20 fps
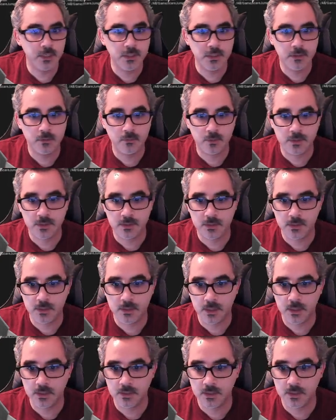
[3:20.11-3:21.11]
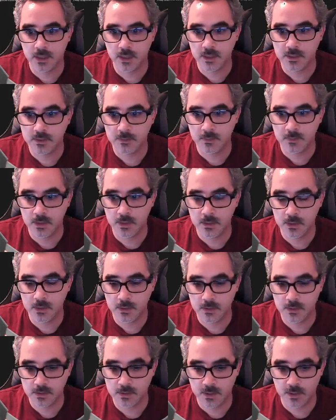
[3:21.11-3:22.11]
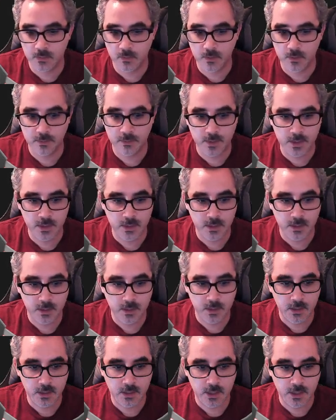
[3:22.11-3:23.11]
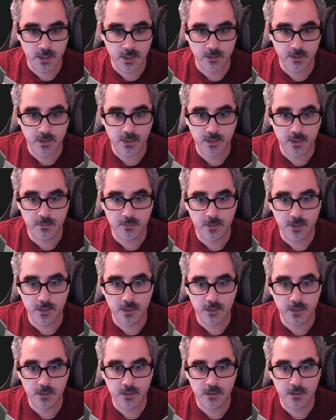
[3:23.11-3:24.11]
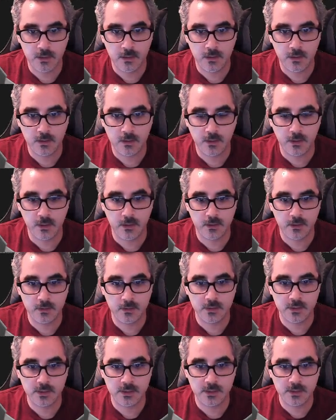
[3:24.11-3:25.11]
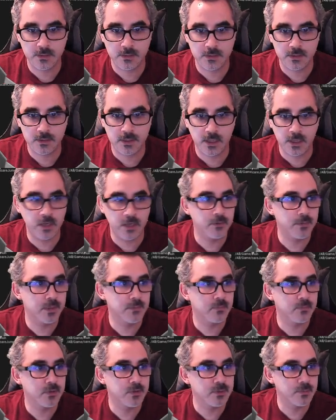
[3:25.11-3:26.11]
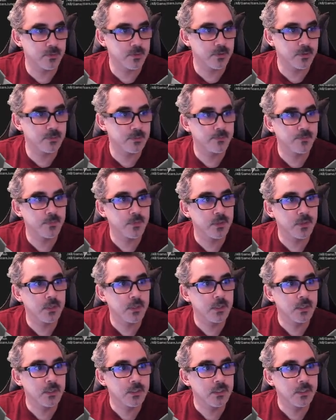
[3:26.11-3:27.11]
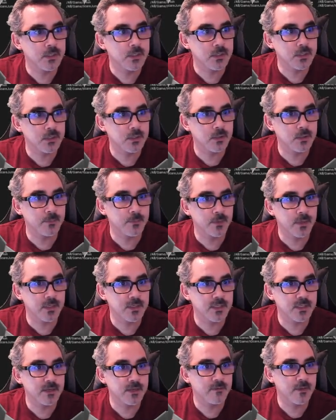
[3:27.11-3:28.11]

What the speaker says: Once again, it's gonna ask me, it's gonna warn me, and I'm gonna hit play. There you go. It's a little bit more smooth. So I'm gonna save that.